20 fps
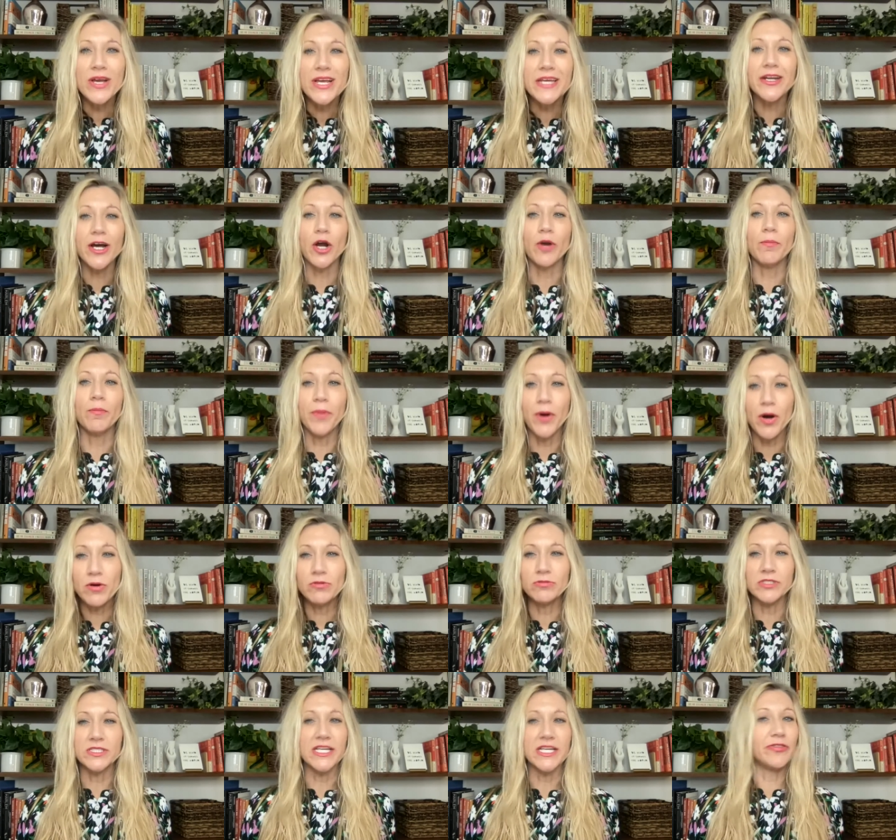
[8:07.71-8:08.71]
in our
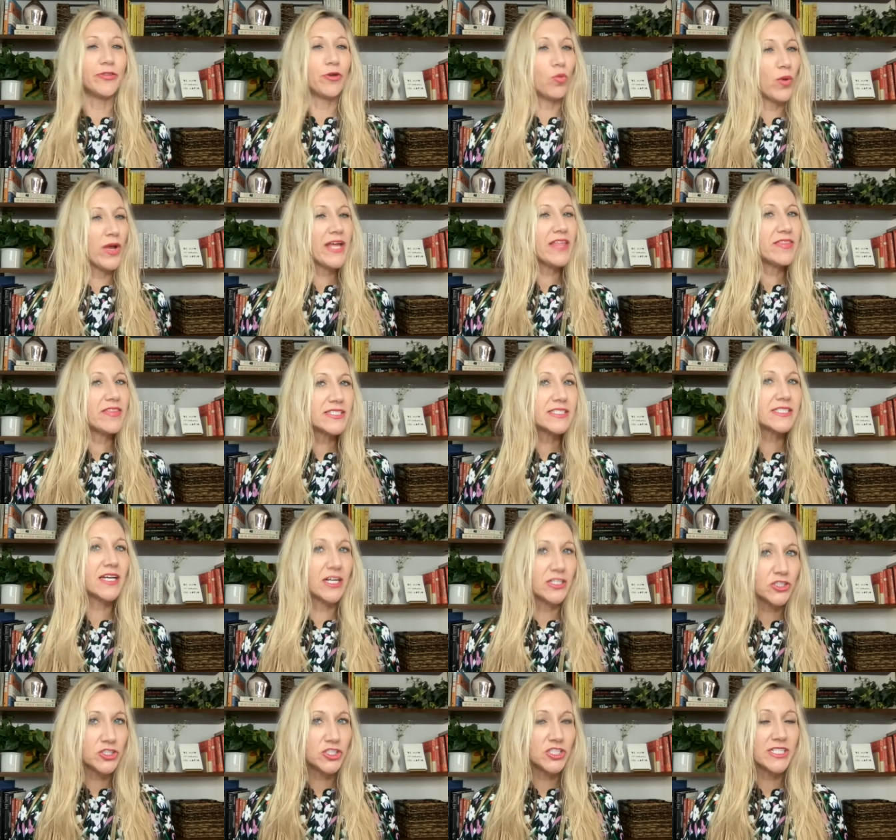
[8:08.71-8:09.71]
bones that the way this
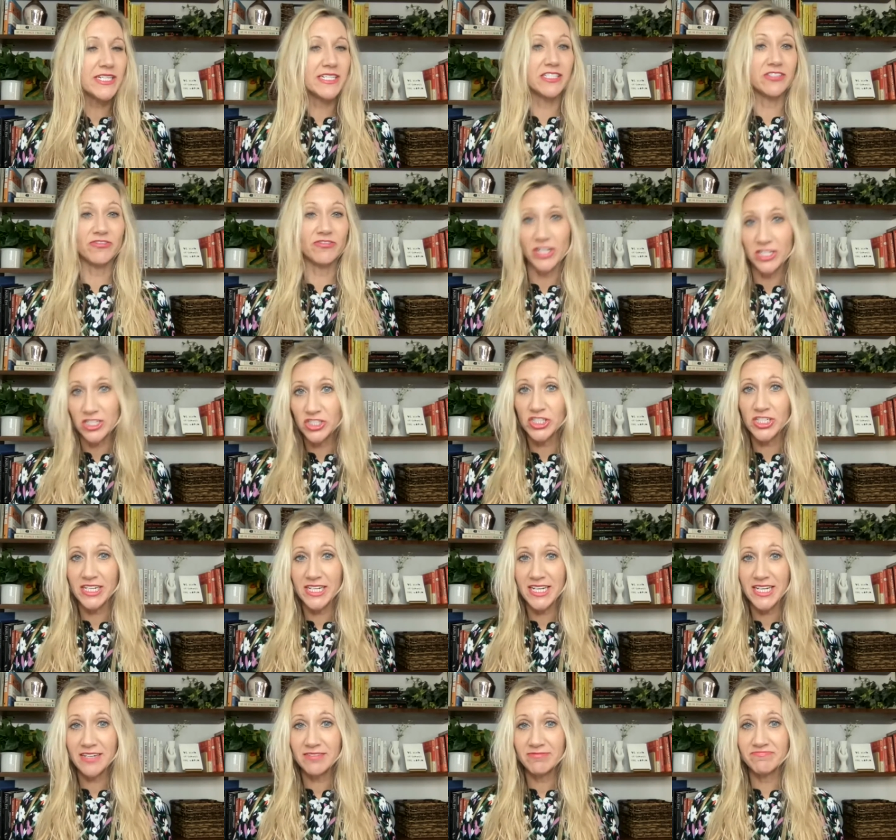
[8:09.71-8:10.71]
country is
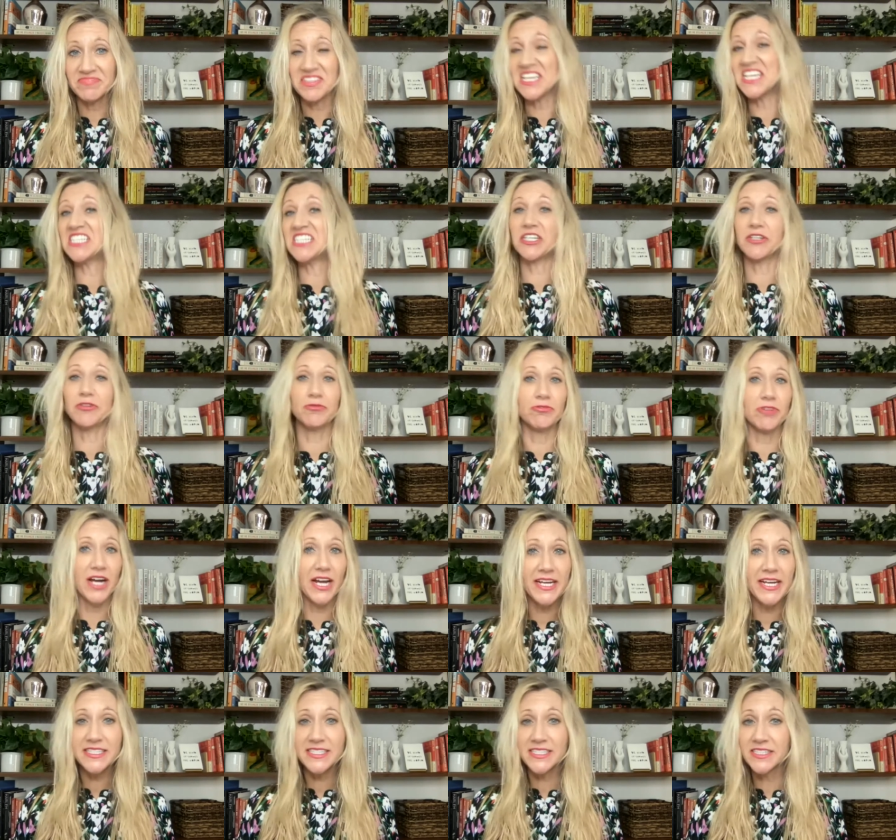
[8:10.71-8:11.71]
functioning isn't
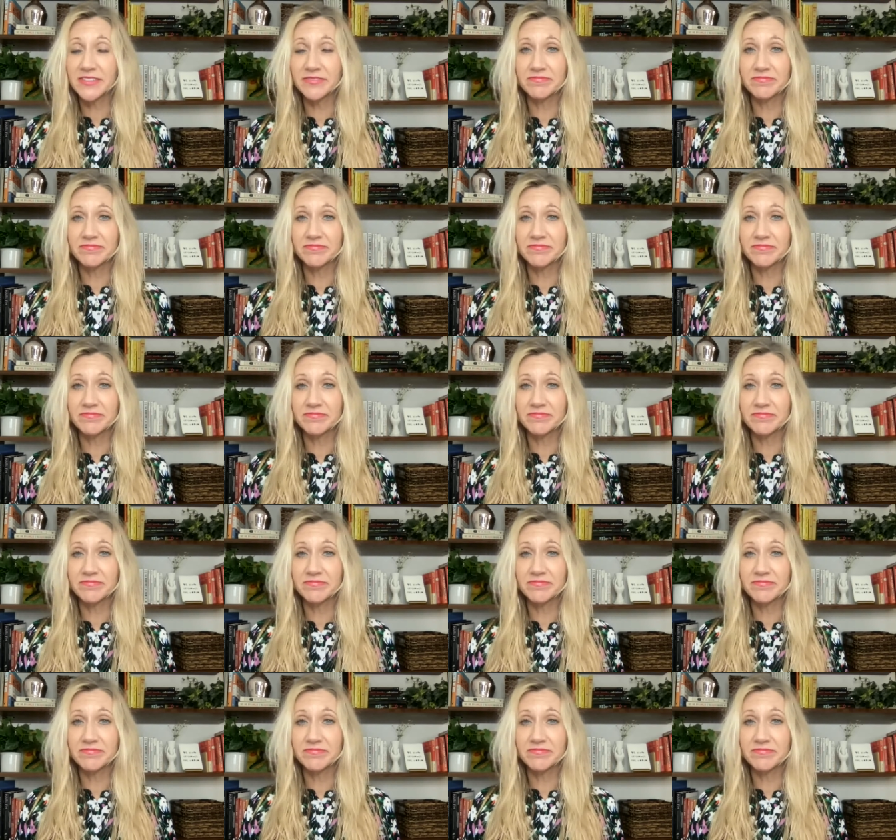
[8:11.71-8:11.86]
right,